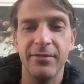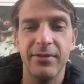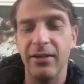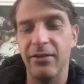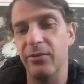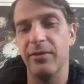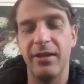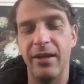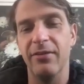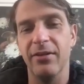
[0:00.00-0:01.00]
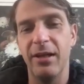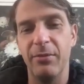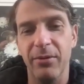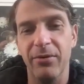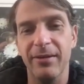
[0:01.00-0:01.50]
So that's what gave you the light
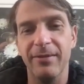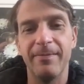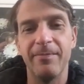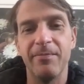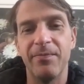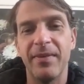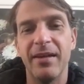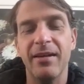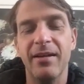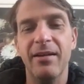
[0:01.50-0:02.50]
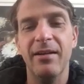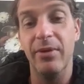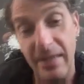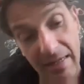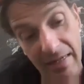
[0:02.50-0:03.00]
bulb, right? But
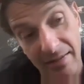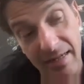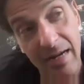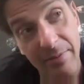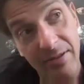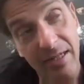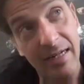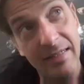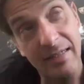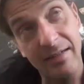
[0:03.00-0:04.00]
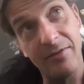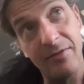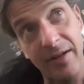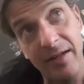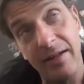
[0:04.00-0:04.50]
he at the time he said, I didn't
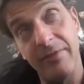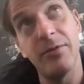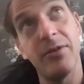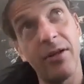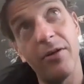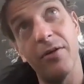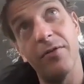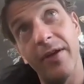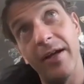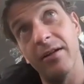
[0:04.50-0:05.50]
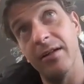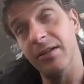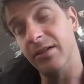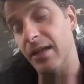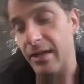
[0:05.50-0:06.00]
fail. Everyone's like, Oh, you failed. And he
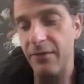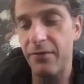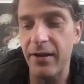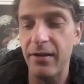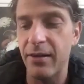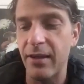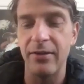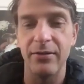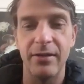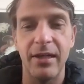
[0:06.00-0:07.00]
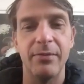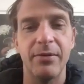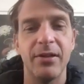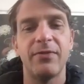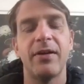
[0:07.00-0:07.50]
said, I didn't fail a thousand times. I
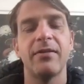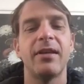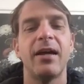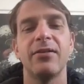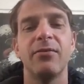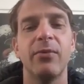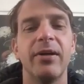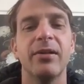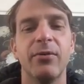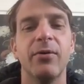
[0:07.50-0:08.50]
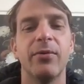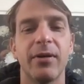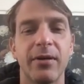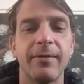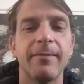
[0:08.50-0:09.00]
just found a thousand ways it won't work.